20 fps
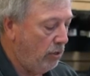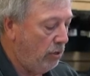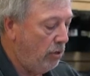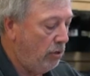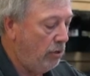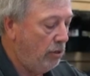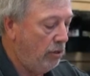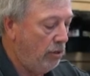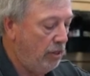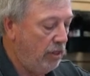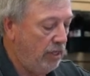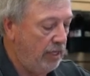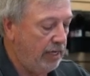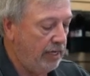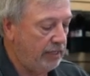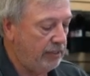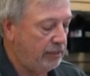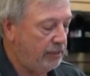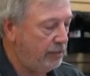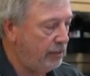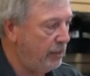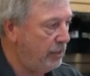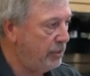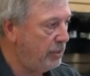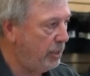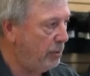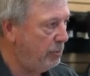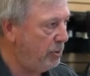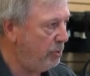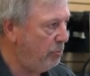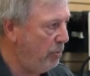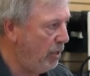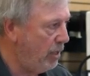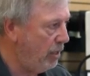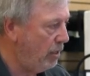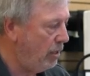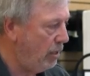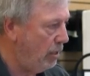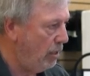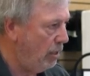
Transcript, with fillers: All this is up to me.